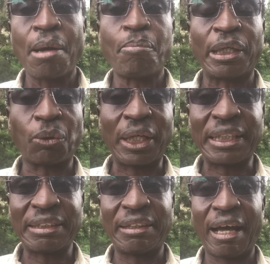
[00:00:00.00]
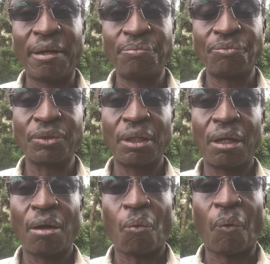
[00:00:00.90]
But what is there,
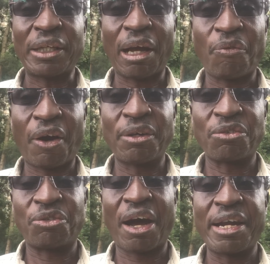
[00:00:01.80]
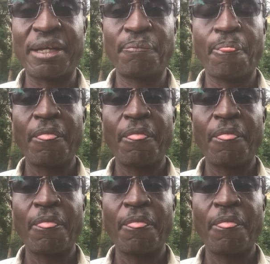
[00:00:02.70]
what I found funny,